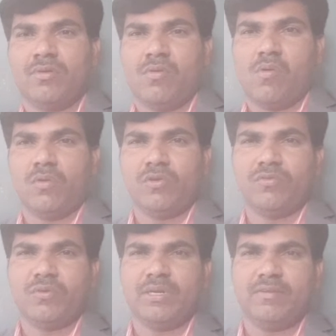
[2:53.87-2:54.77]
all
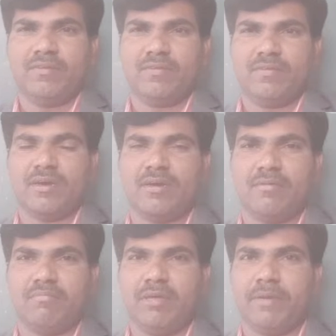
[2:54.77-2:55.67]
the students
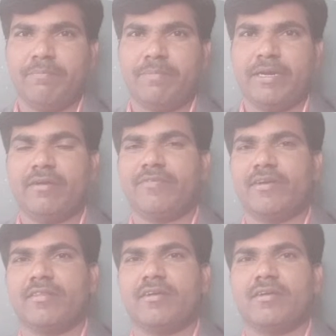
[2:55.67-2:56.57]
be prepared
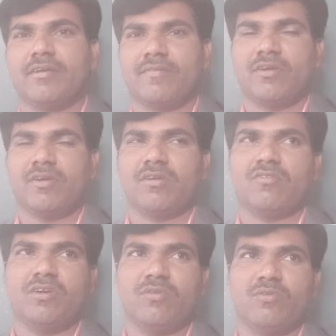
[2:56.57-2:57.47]
for that
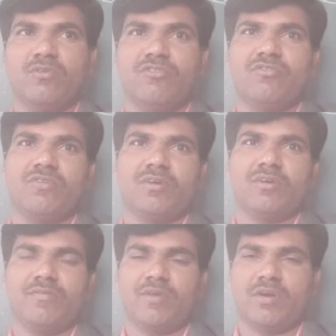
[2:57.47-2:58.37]
our schedules,
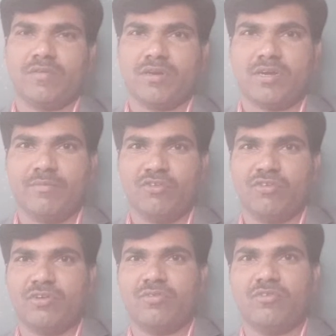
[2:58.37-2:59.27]
whatever coming
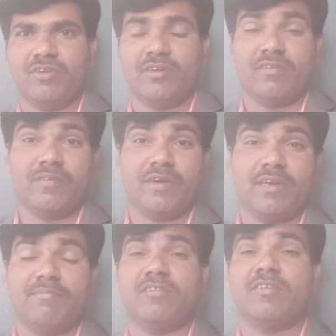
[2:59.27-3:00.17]
schedules. It is a
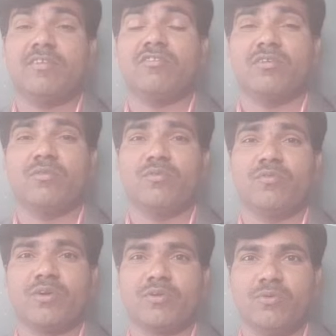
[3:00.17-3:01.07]
very busy schedule
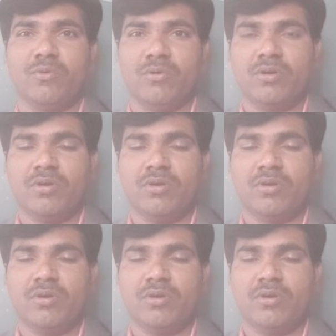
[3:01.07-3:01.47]
for you.